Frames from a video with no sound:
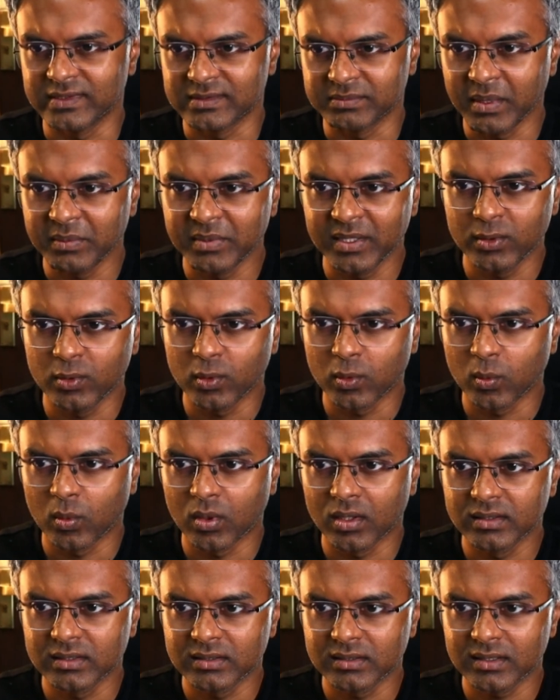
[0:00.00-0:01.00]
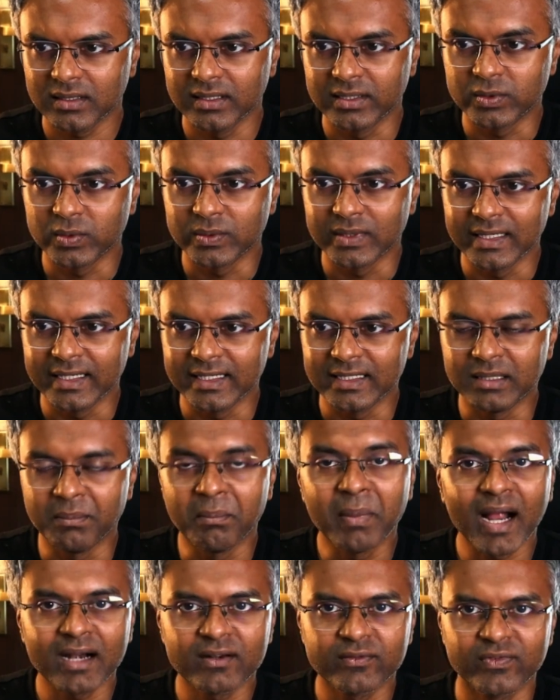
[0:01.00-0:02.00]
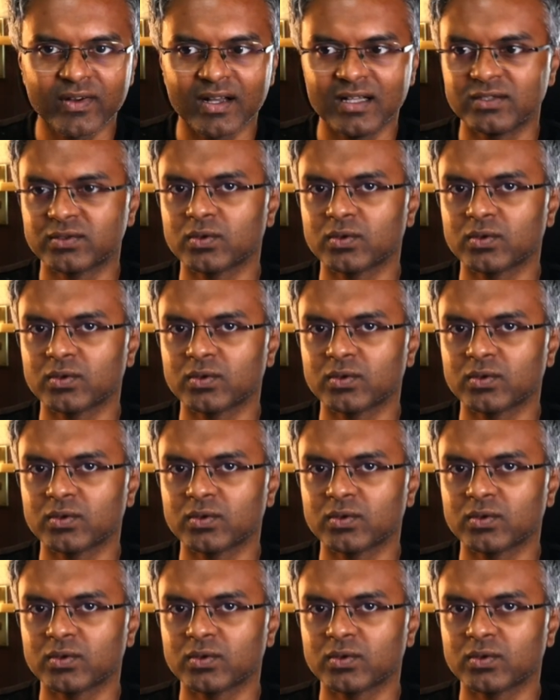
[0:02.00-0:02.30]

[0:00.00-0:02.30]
Maybe you don't want it to delete the bat files,